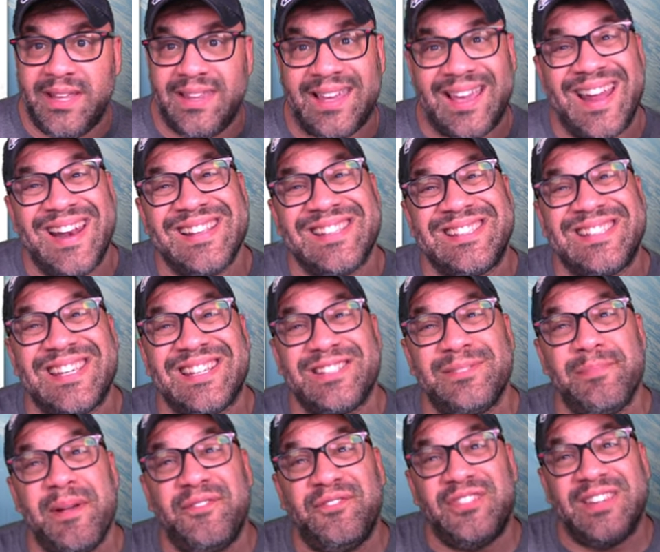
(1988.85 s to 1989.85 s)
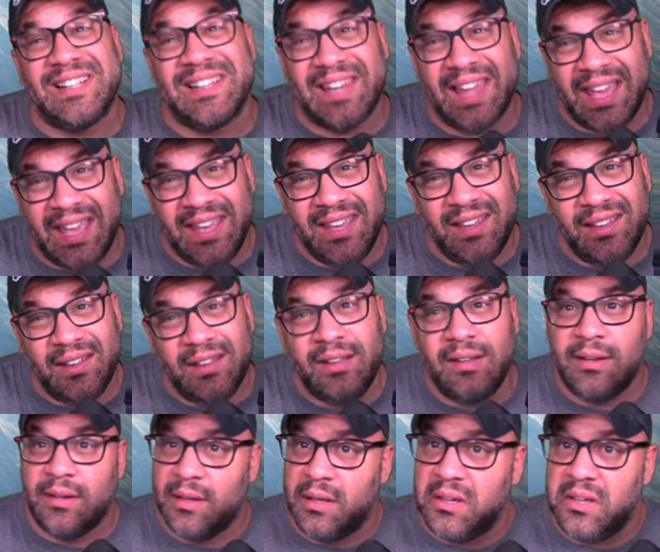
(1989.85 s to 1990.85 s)
the kind of six month delay.
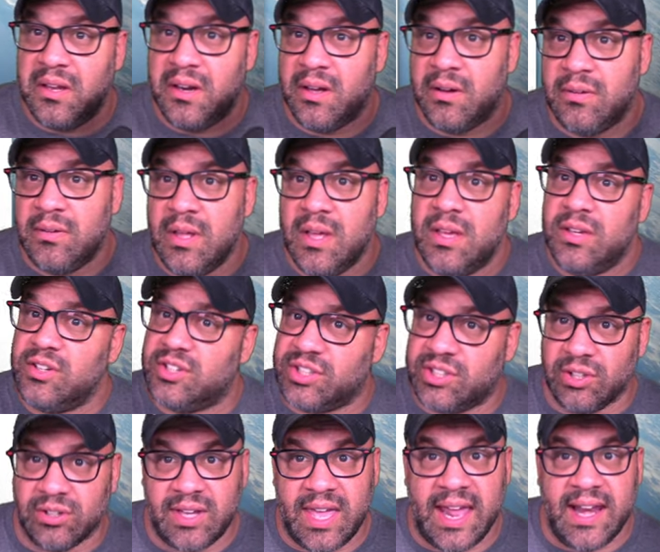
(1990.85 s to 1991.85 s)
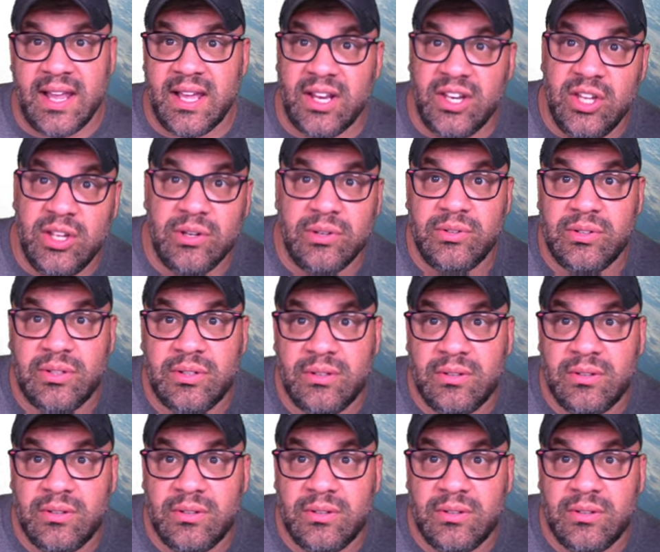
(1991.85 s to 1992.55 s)
You know, you're still getting a new,